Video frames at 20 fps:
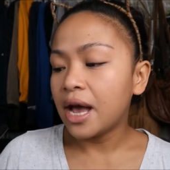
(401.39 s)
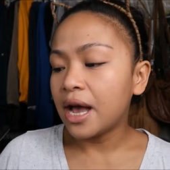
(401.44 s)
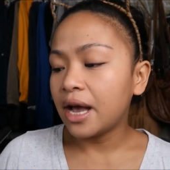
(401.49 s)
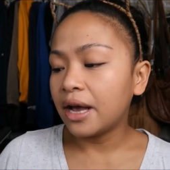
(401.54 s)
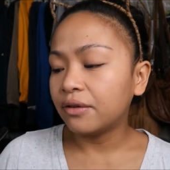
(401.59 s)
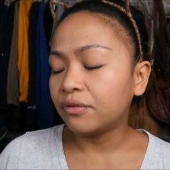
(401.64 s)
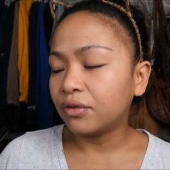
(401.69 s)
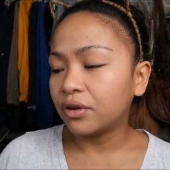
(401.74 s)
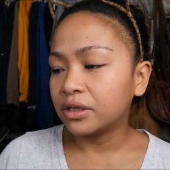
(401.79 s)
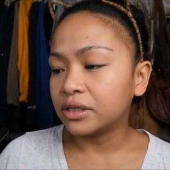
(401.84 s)

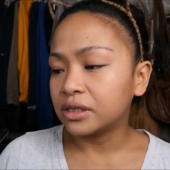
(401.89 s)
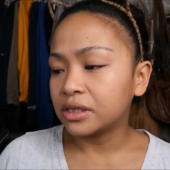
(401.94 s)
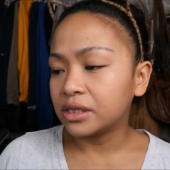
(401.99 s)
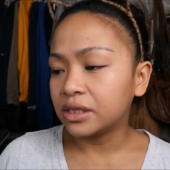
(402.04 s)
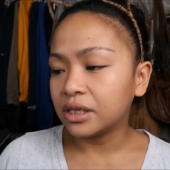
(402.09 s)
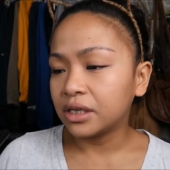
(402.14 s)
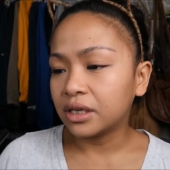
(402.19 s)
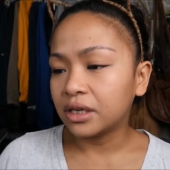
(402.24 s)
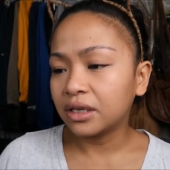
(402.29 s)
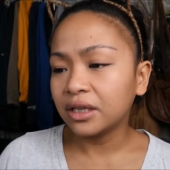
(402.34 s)
I
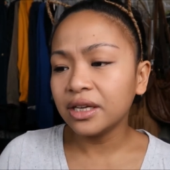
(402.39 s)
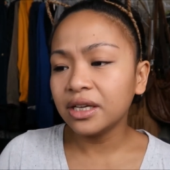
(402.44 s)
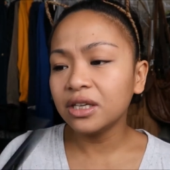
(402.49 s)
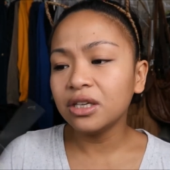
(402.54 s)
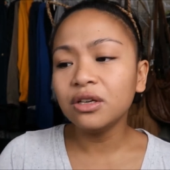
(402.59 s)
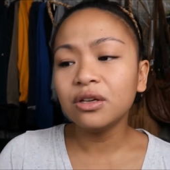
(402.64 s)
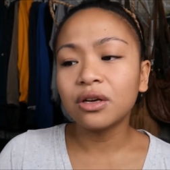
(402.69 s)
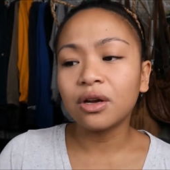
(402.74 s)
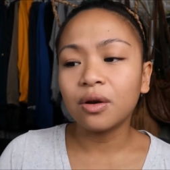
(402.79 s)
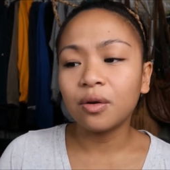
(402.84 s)
volunteered like,
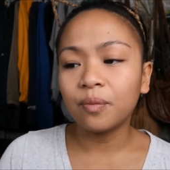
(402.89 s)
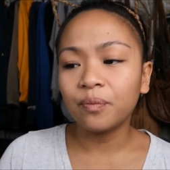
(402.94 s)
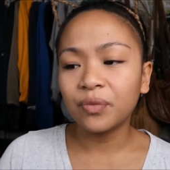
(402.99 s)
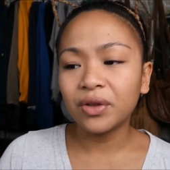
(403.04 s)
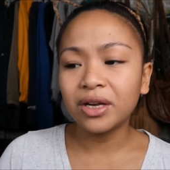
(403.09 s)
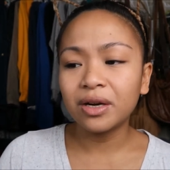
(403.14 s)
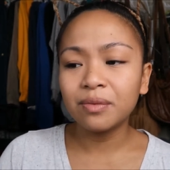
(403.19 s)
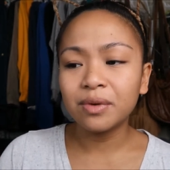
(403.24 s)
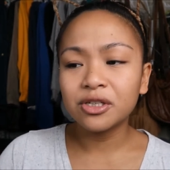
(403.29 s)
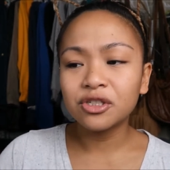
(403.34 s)
you know,
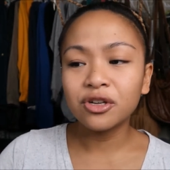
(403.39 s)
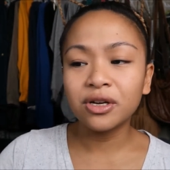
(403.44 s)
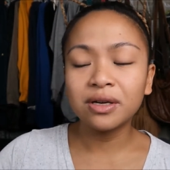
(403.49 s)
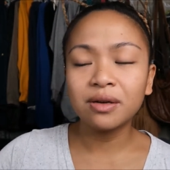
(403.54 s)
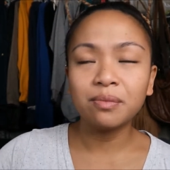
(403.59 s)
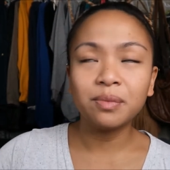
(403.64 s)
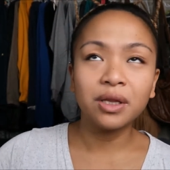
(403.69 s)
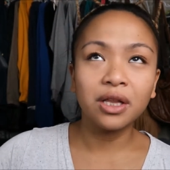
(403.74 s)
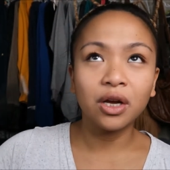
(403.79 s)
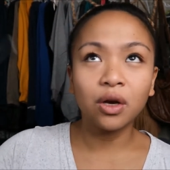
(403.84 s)
and I'm not trying
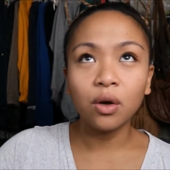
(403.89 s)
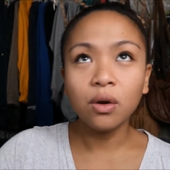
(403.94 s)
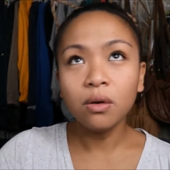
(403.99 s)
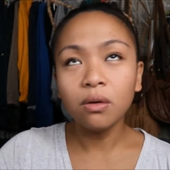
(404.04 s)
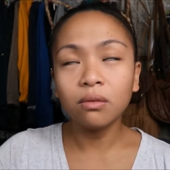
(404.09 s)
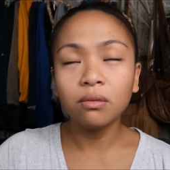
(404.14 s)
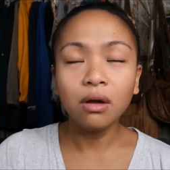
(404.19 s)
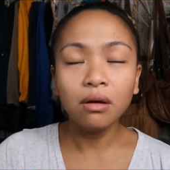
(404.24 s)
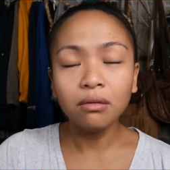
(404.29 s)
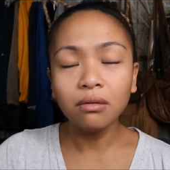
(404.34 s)
to be like,
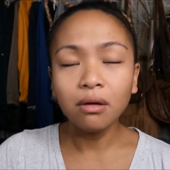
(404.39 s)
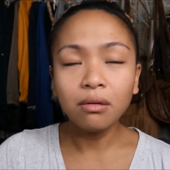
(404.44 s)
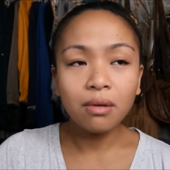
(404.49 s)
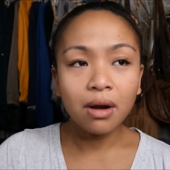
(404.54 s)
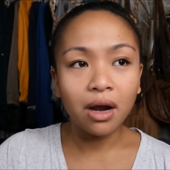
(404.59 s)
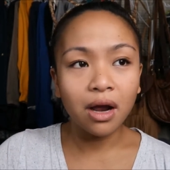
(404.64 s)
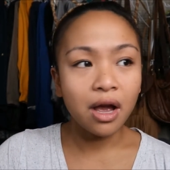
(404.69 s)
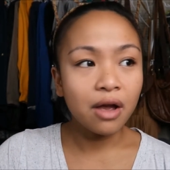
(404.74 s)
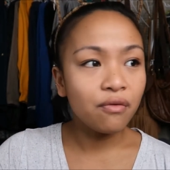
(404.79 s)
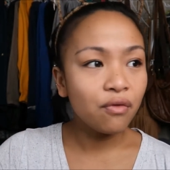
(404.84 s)
oh,
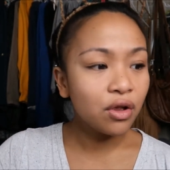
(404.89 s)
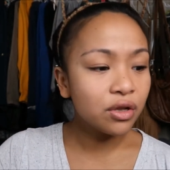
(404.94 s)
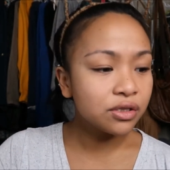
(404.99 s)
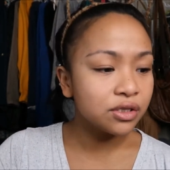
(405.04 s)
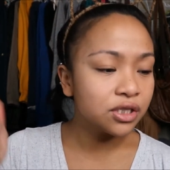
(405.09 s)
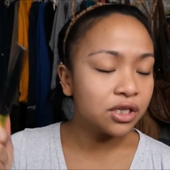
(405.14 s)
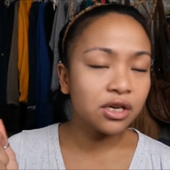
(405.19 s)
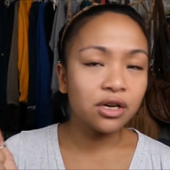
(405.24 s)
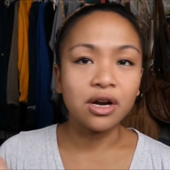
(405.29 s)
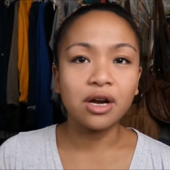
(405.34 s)
I
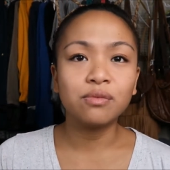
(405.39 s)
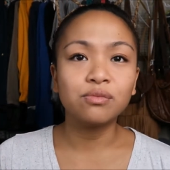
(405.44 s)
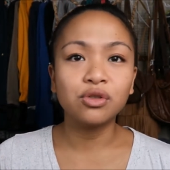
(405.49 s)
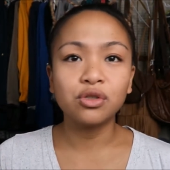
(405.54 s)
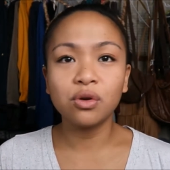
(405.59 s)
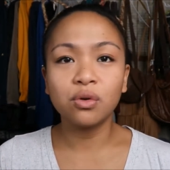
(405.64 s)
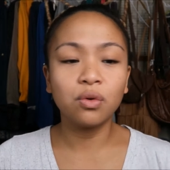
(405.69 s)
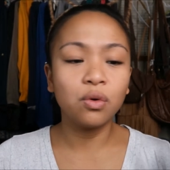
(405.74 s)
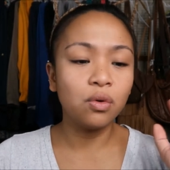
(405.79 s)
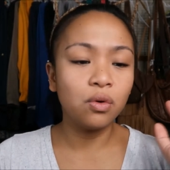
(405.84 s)
volunteer, I'm
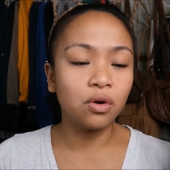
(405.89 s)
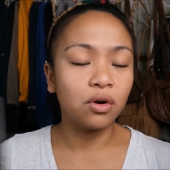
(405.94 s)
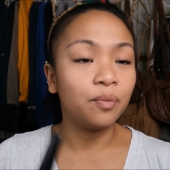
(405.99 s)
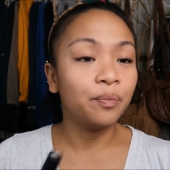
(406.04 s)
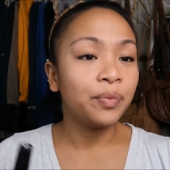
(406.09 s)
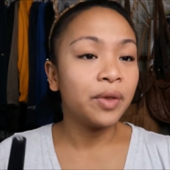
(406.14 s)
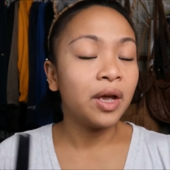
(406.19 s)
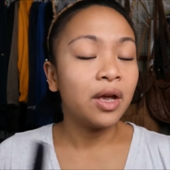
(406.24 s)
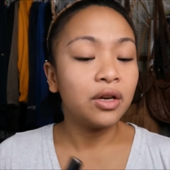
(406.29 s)
so cool.